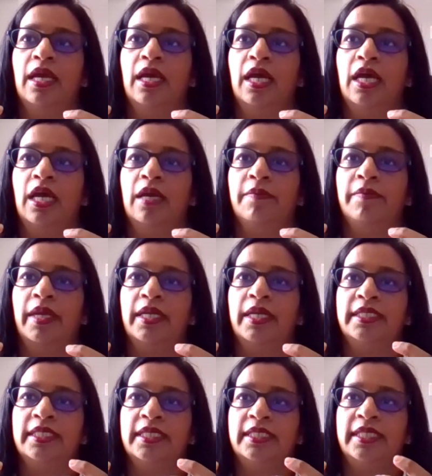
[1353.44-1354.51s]
and
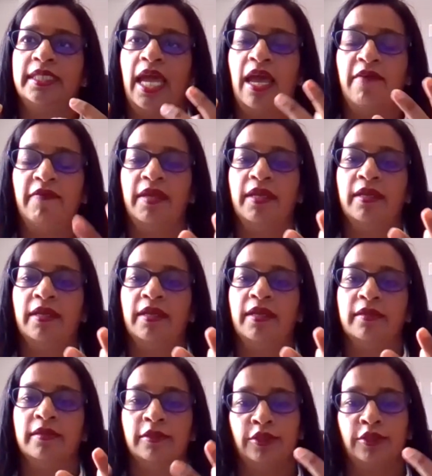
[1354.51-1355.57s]
it's having
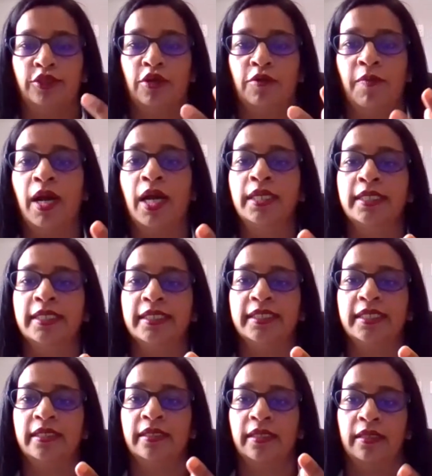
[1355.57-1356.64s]
strong partners
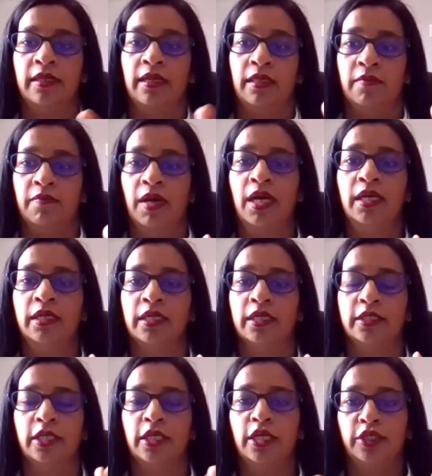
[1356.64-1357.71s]
in the market
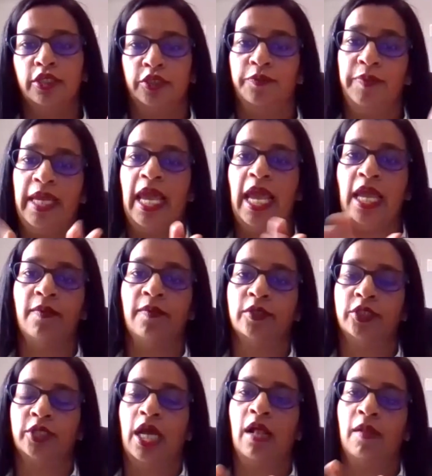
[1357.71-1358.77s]
to be able
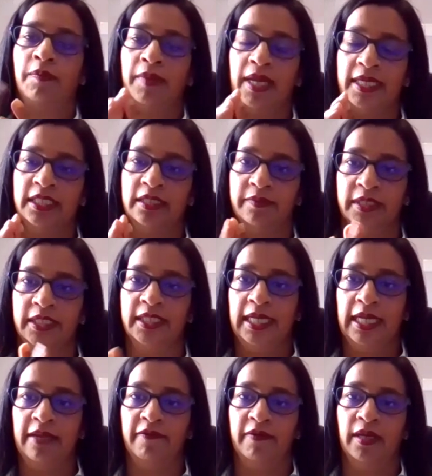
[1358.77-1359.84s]
to help customers
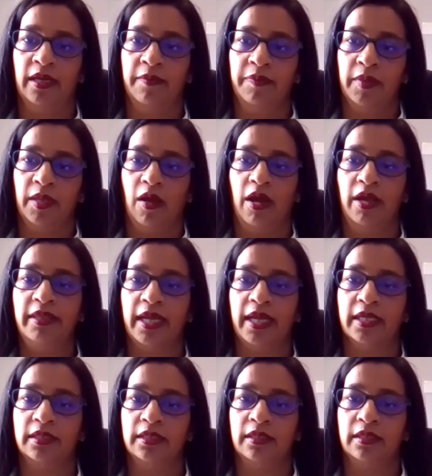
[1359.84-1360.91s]
deliver on that.